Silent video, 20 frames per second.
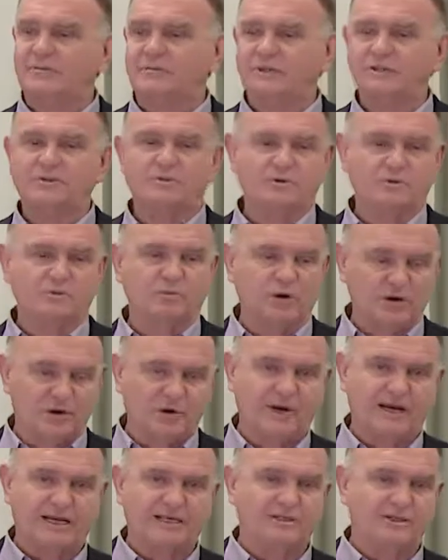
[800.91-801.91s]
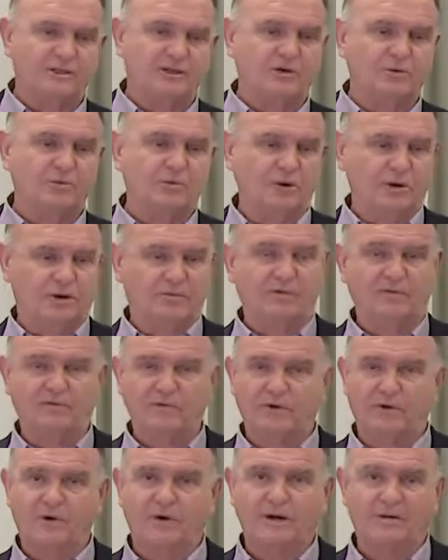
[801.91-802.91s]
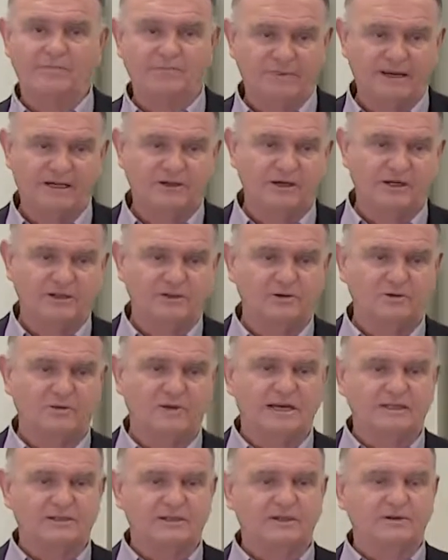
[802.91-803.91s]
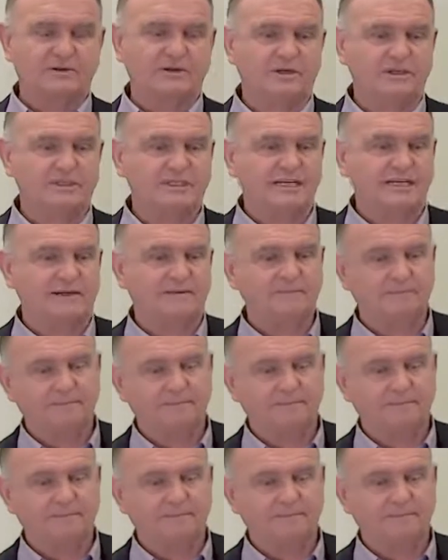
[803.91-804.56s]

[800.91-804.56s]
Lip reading: which was what you had to do before in Petrel 2013.